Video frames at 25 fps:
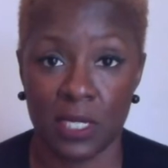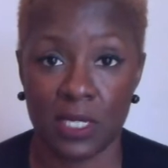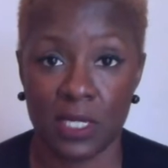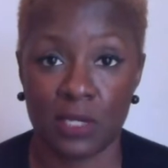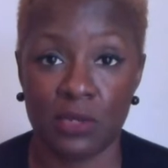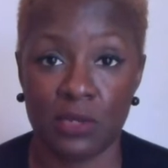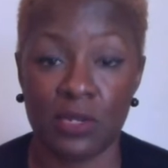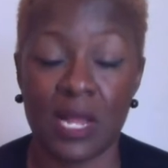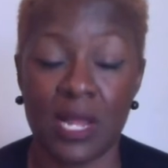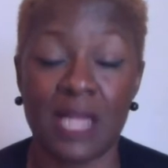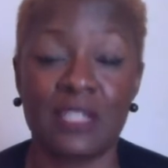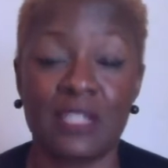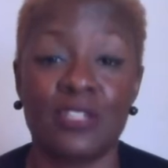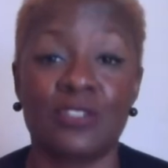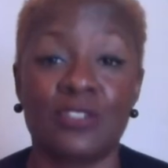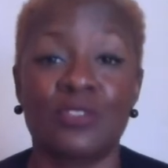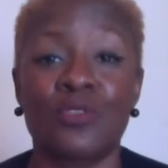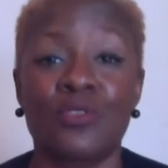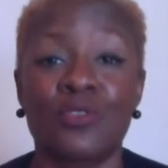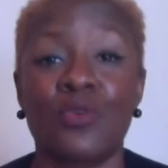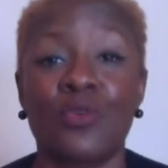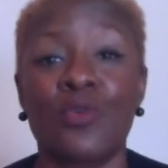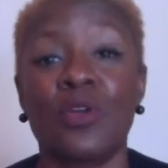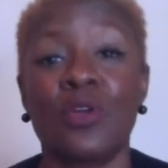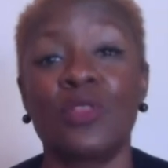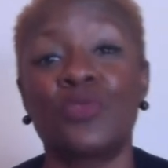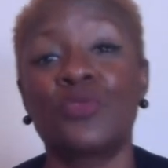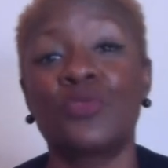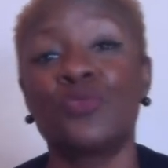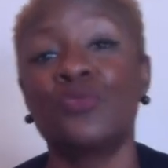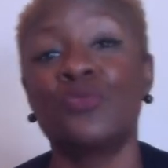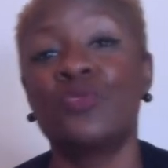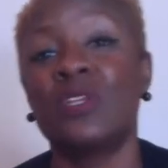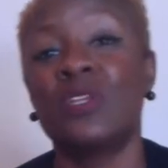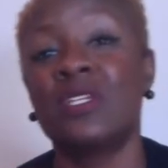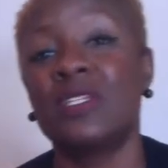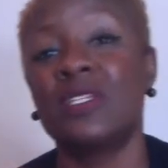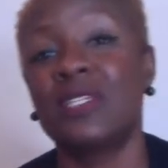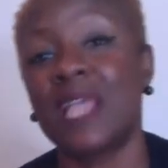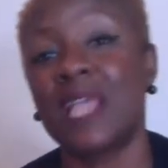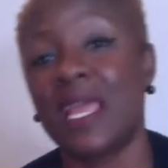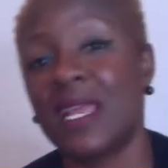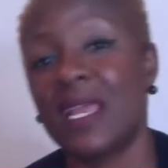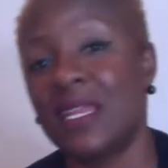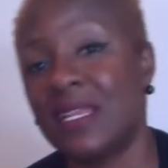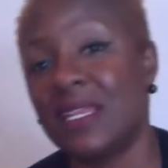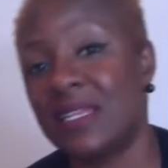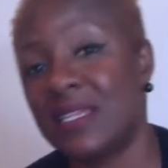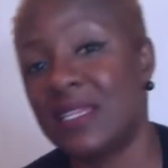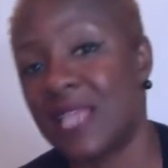You're not just going through the
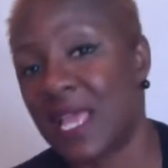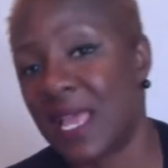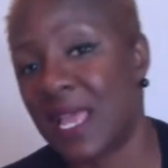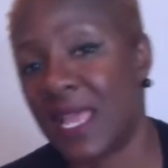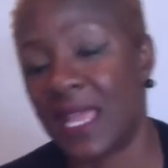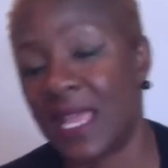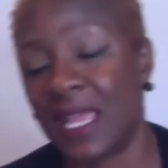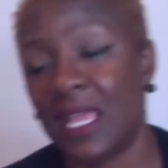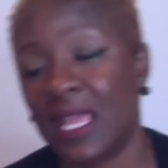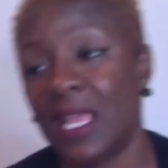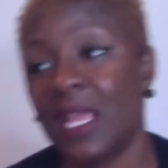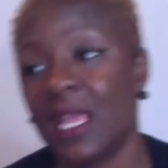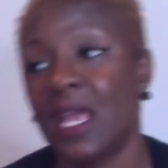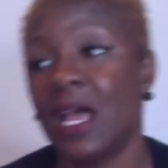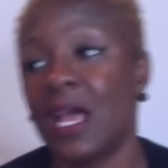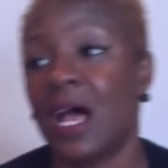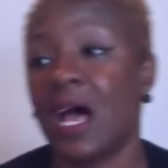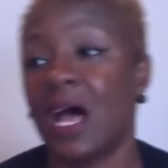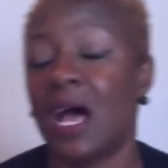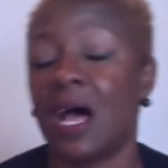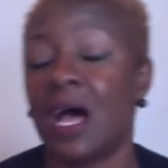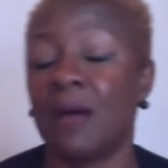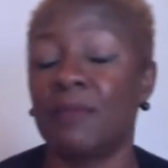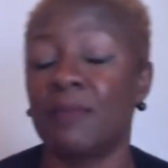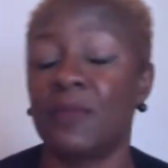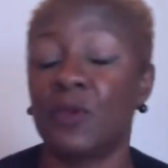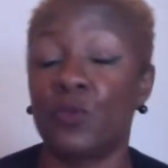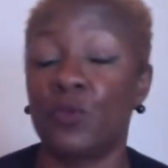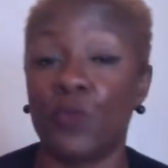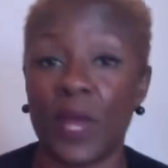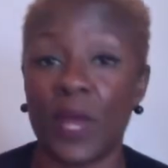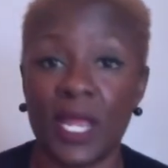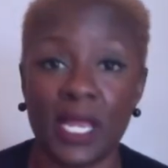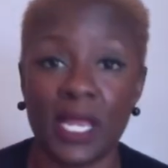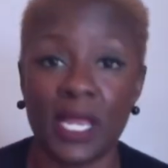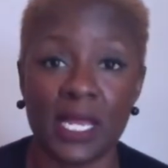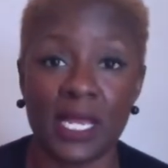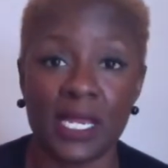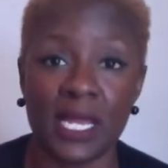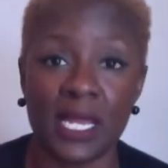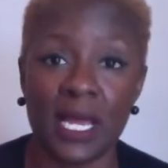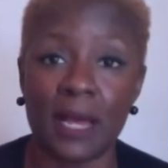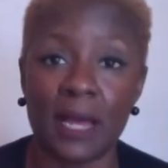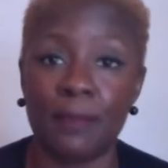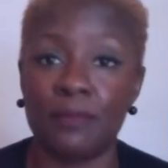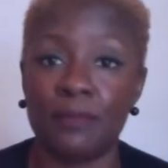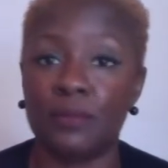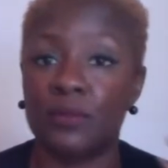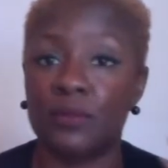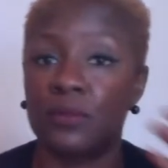day to day, the waking
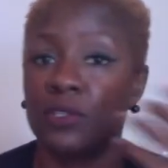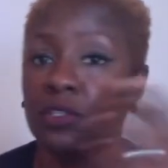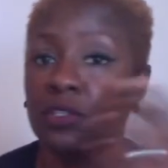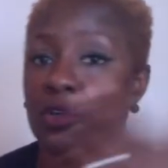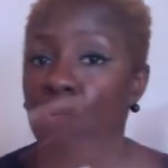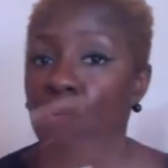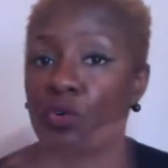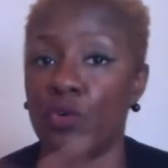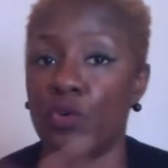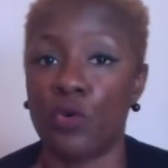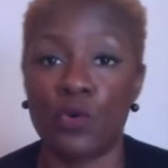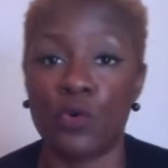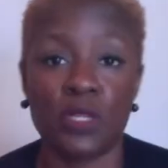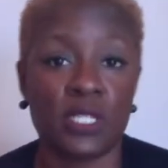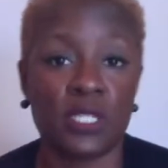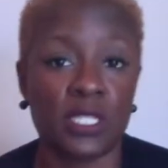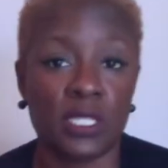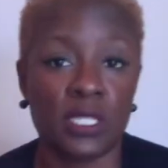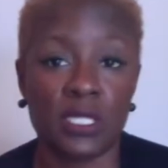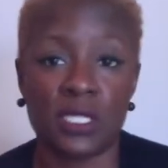up, you know, going to the